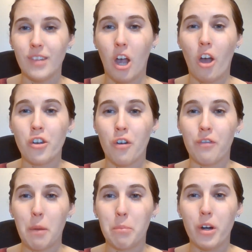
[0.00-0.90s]
on
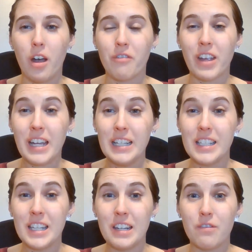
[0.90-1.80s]
November of
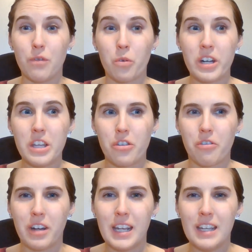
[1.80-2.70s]

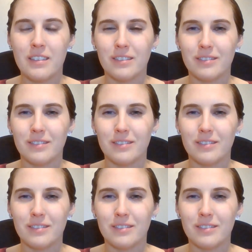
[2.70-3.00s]
1843?